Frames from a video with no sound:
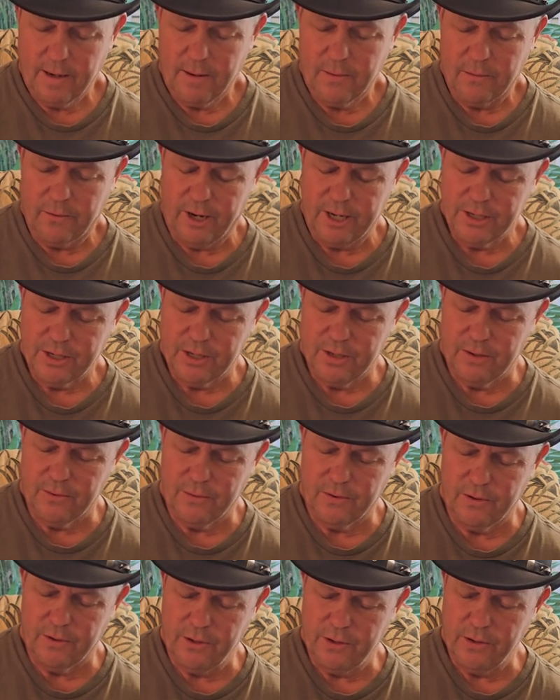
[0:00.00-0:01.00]
Russia
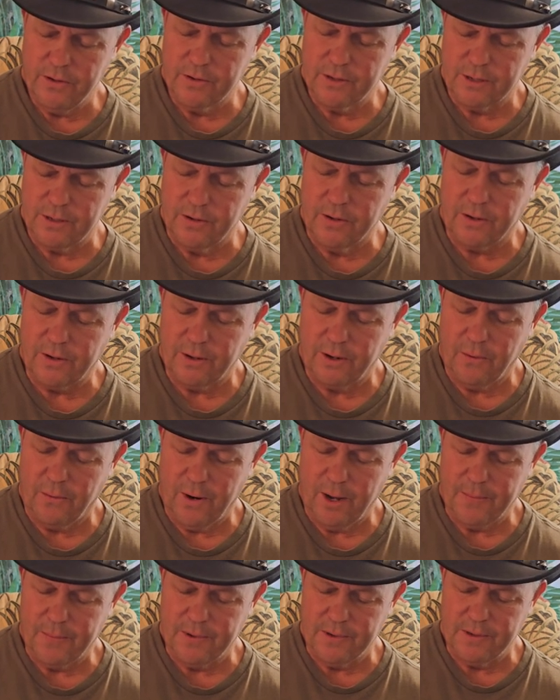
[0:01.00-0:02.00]
will use nuclear
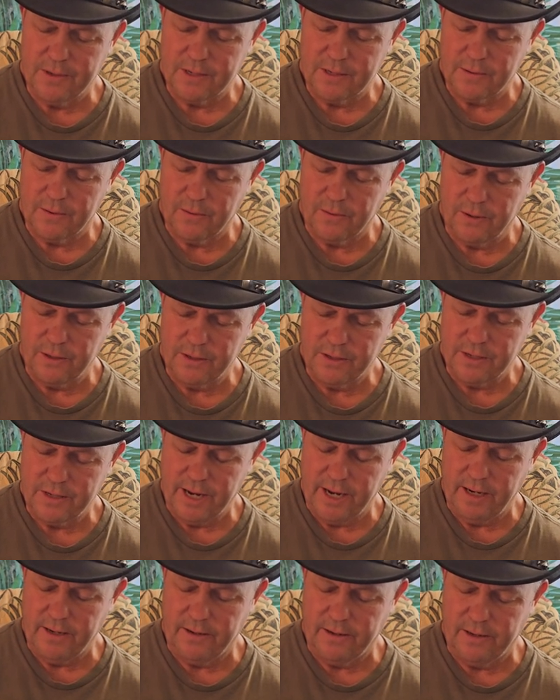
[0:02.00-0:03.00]
weapons when
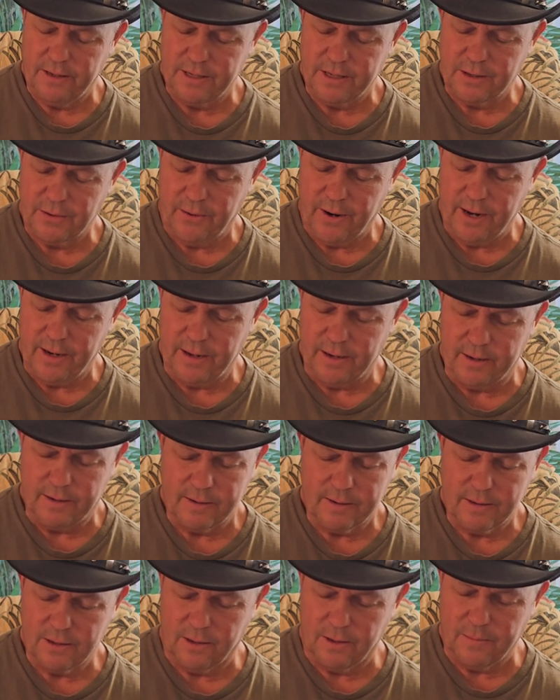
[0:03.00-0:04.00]
statehood is threatened.
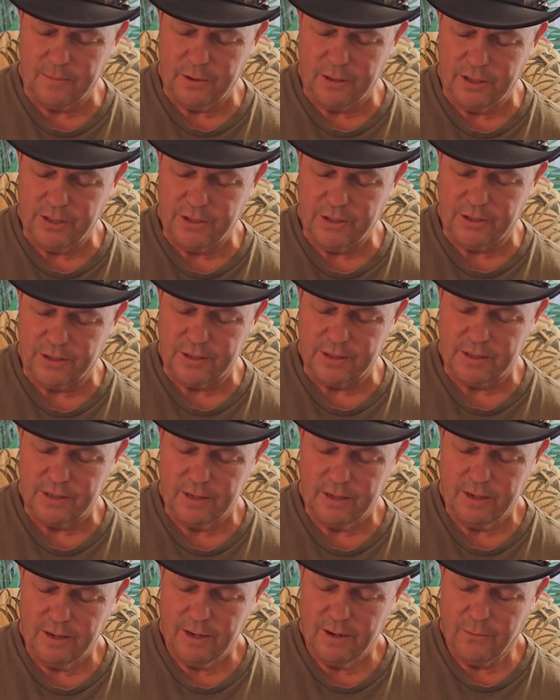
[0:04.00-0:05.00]
Don't push
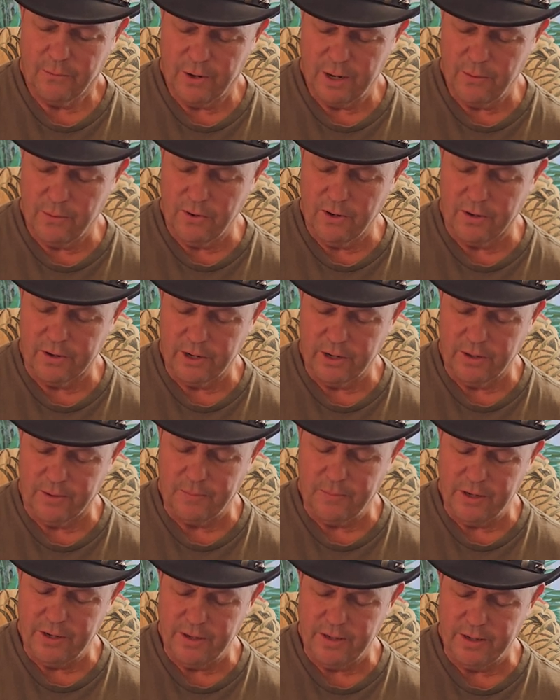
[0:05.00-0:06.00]
us. We will
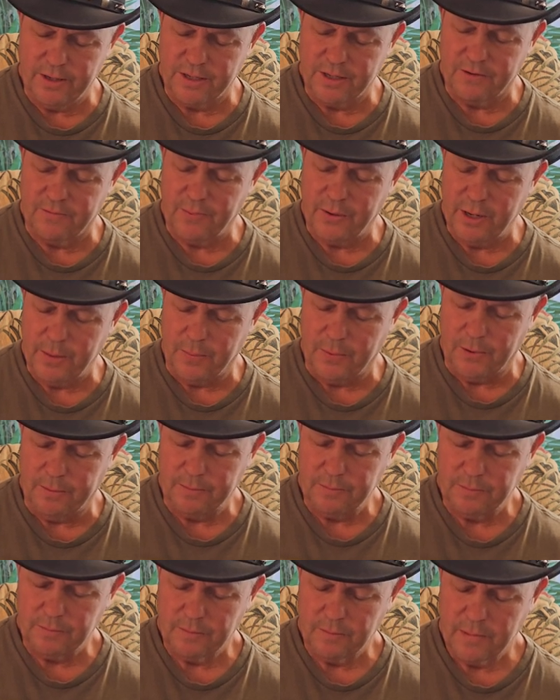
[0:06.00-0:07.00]
kill billions of people
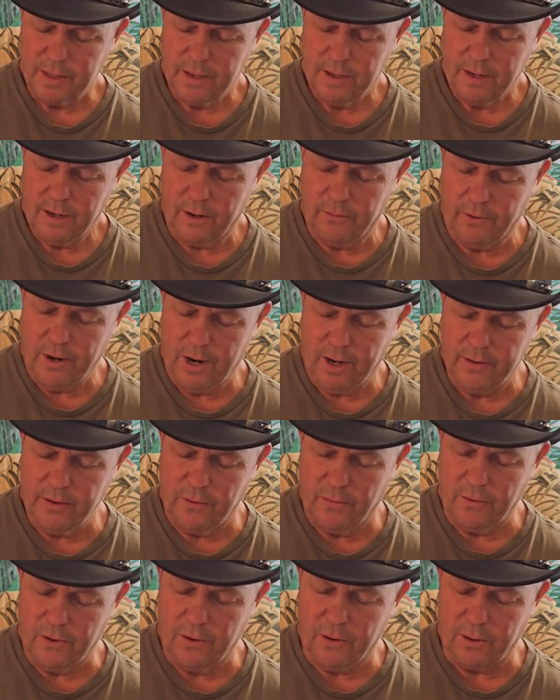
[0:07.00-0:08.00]
around
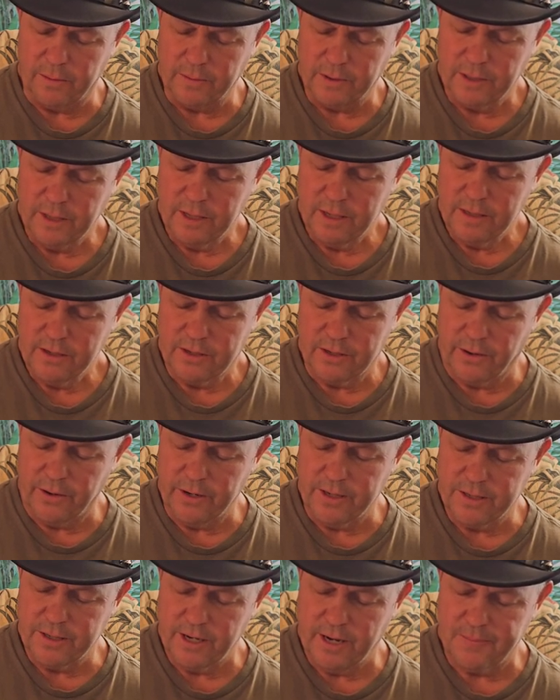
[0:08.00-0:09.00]
the world. Don't
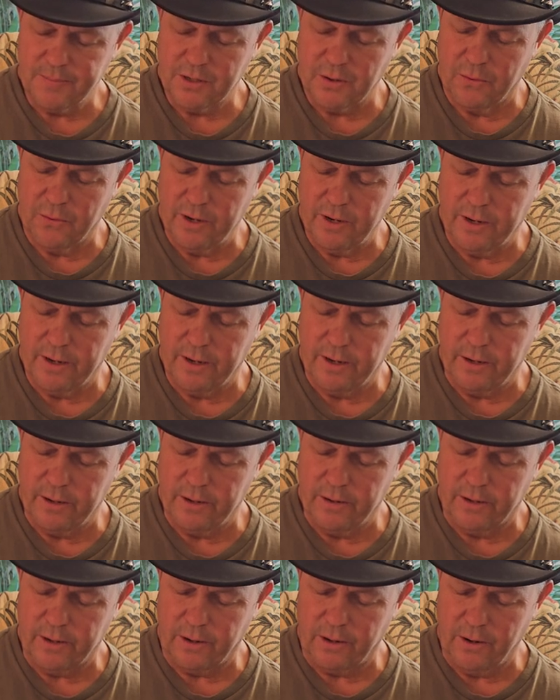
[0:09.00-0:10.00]
attempt to win a
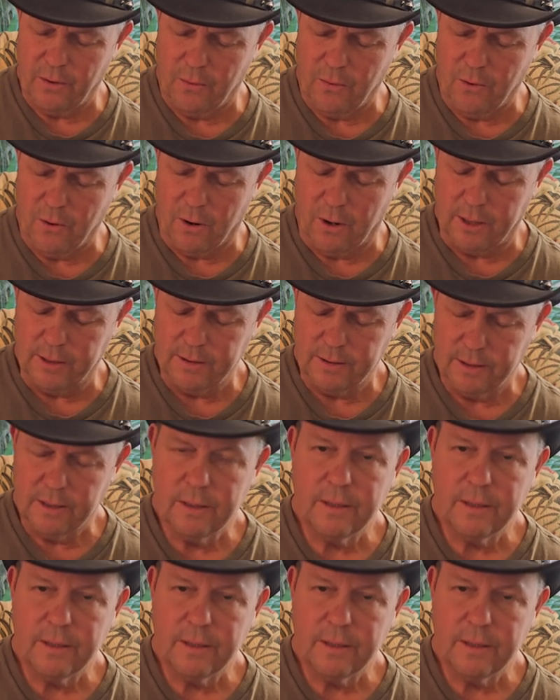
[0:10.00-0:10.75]
nuclear war.